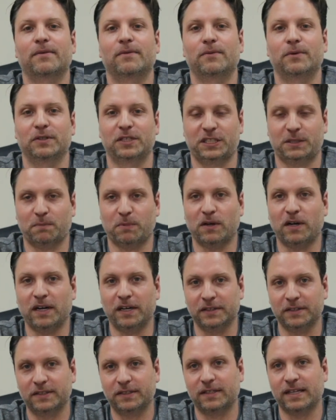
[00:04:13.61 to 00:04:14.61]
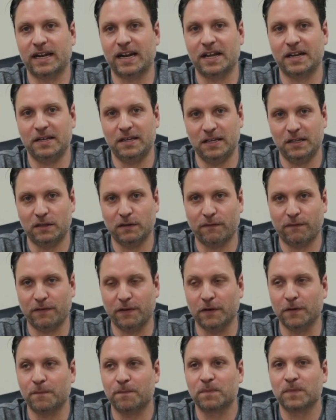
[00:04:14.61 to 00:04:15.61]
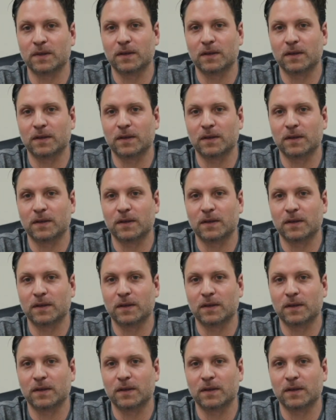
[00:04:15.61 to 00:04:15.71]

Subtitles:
response that I need to feel.